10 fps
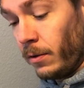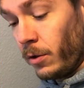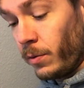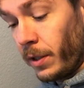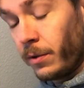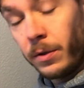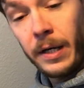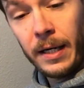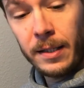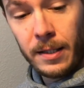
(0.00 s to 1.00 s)
Those were good
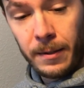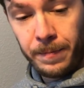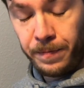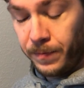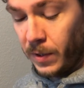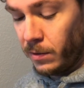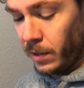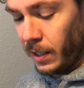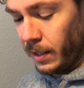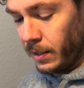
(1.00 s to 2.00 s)
guys.
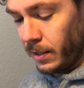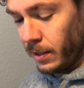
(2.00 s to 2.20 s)
Good guys.